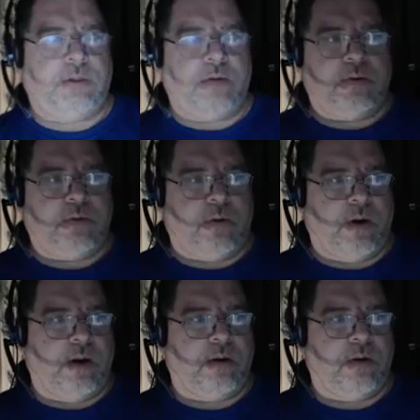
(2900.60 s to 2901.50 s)
go into our
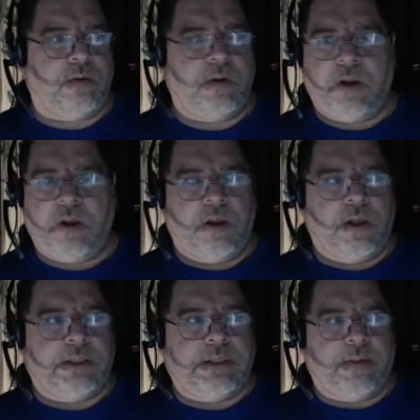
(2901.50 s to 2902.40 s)
arrow,
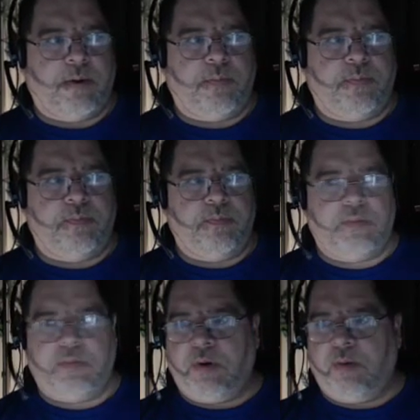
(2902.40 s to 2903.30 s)
set up our
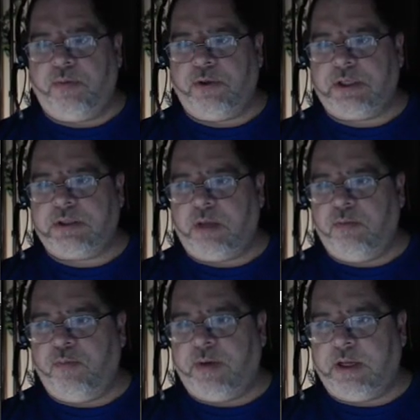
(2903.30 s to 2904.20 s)
projectile
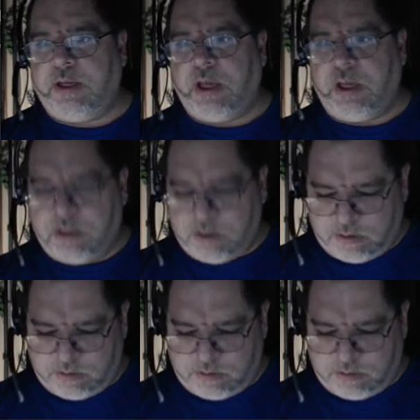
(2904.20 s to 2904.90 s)
movement again,